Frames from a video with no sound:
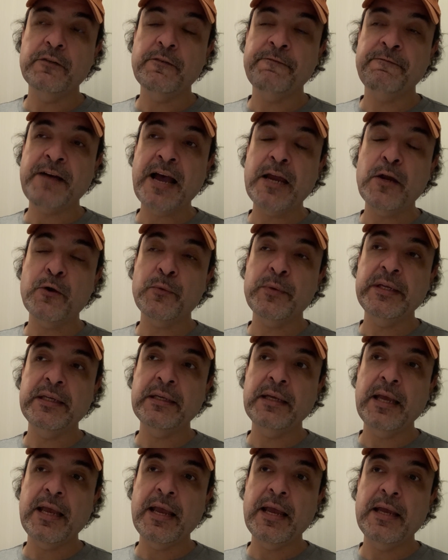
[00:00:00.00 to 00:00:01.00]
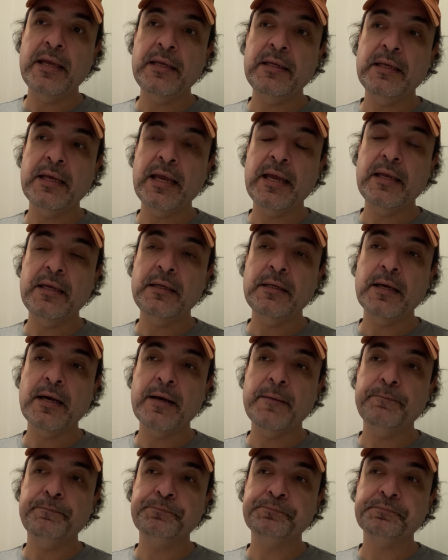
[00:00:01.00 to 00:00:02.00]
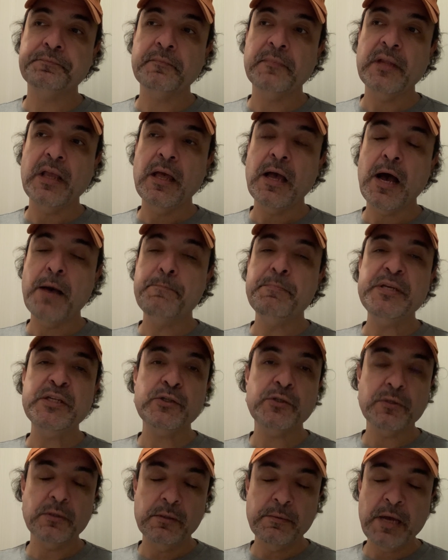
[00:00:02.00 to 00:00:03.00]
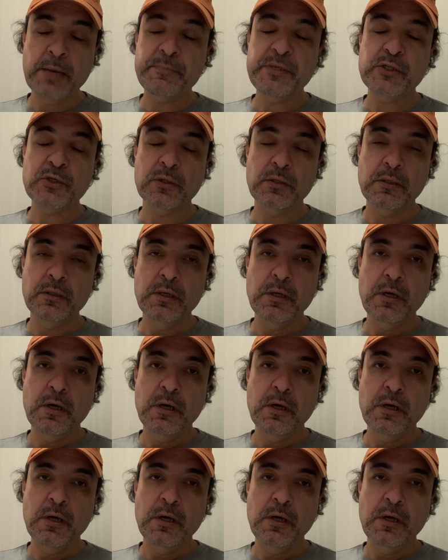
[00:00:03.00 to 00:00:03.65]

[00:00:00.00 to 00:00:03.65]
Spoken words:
firing a missile